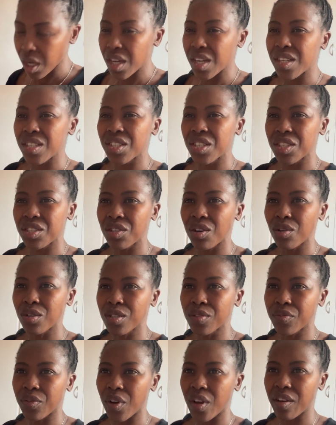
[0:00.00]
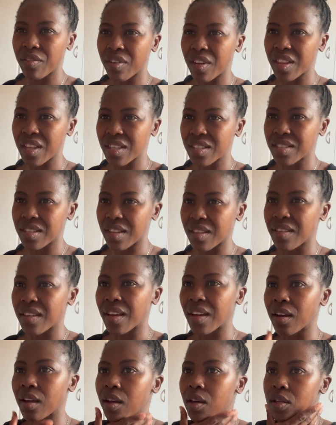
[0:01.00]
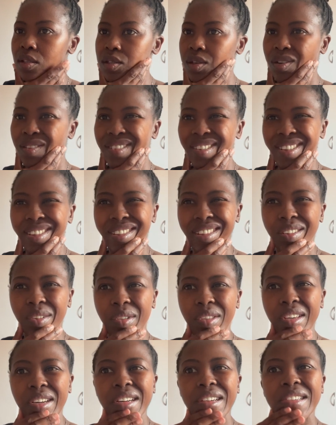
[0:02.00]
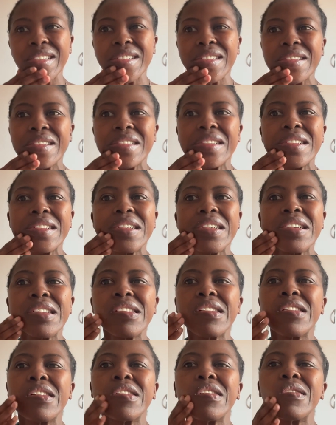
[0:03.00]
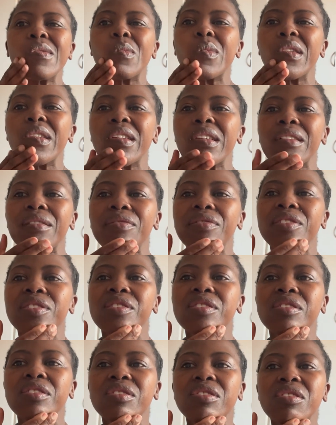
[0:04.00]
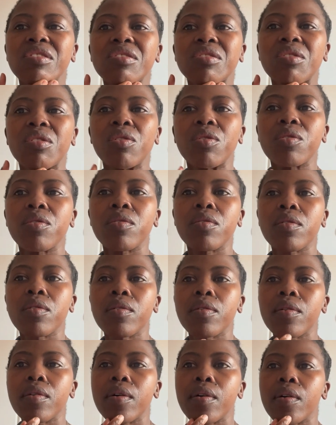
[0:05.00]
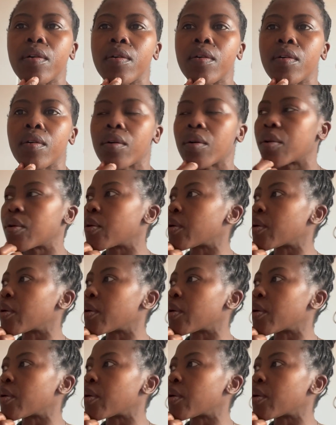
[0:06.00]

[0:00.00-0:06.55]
She talks forever, that's the thing. That's the only thing with her. I wonder if I should just go to